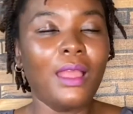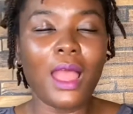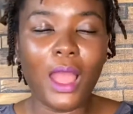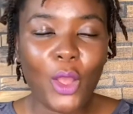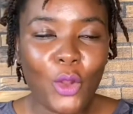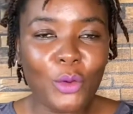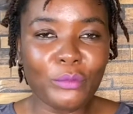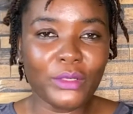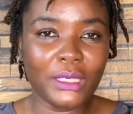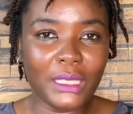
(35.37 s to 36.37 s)
a
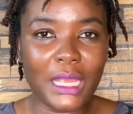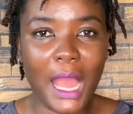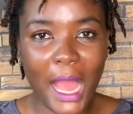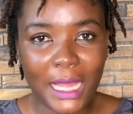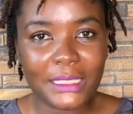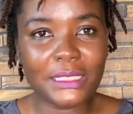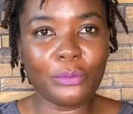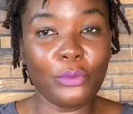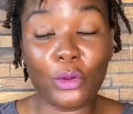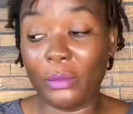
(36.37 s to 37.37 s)
commonly asked
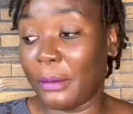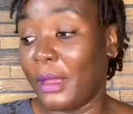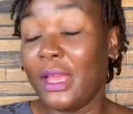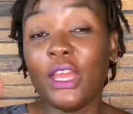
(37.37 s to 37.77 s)
problem.